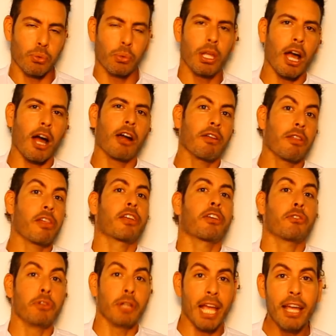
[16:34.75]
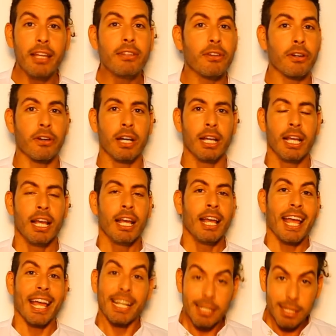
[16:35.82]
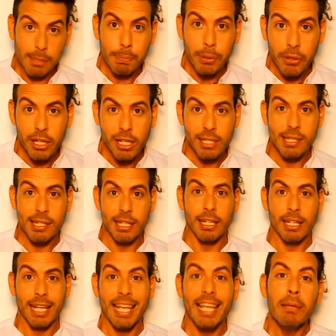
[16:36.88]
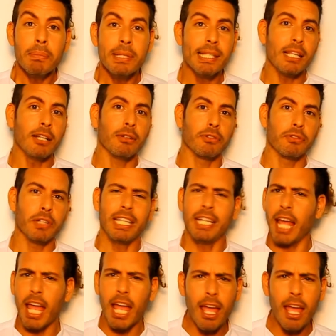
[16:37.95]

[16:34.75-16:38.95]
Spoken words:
We are the Creator experiencing Himself in